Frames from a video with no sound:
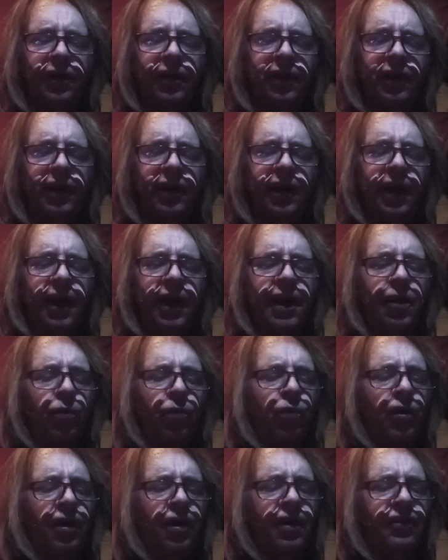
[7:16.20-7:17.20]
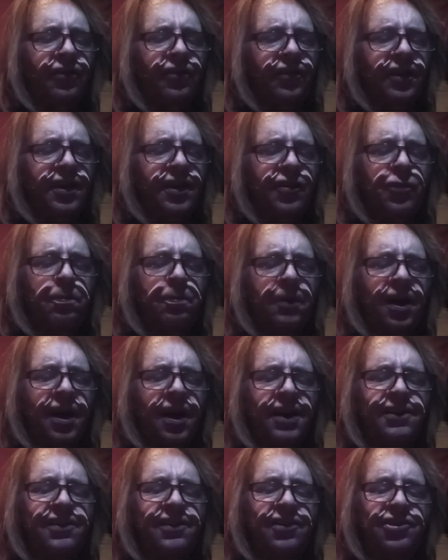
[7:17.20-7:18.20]
and it was in his
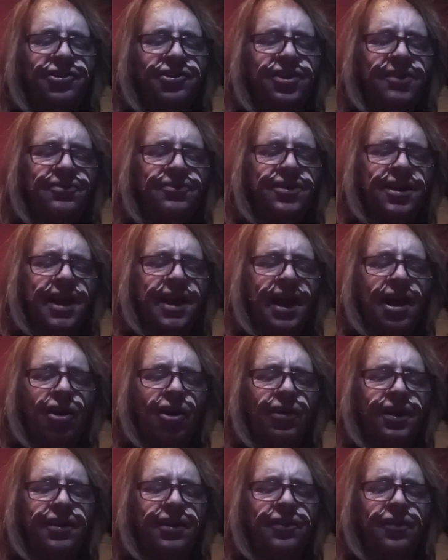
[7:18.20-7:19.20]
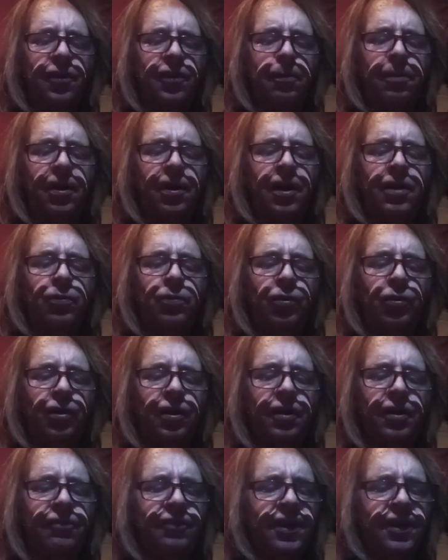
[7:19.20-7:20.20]
mind to shift it out into the pine wood
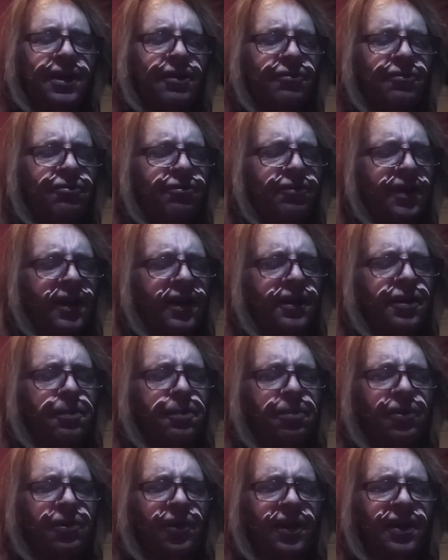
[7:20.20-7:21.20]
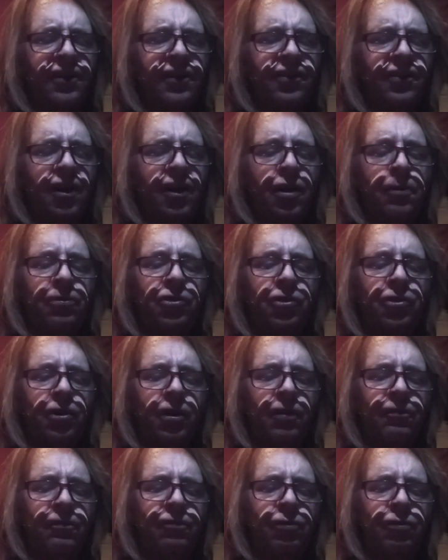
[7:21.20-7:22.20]
if he could find a place
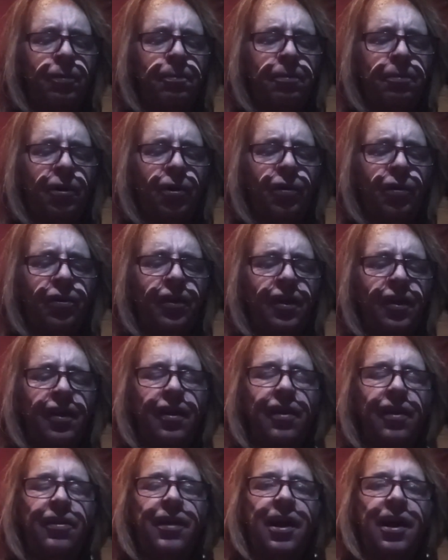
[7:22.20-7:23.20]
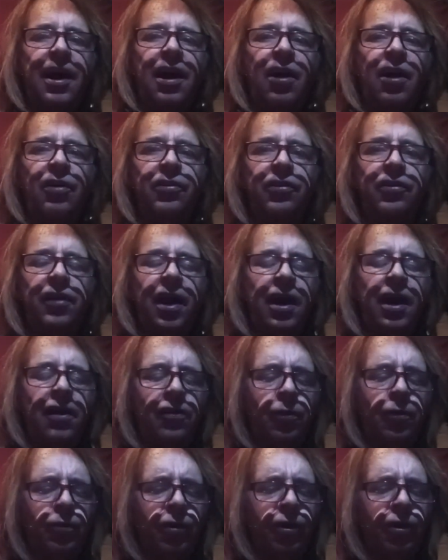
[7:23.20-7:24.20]
unobserved from both the house and the
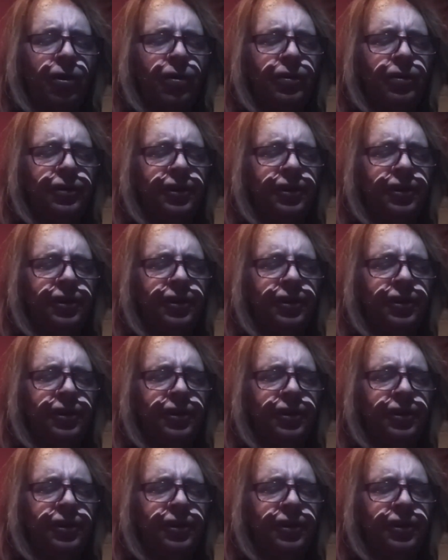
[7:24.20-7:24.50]
road.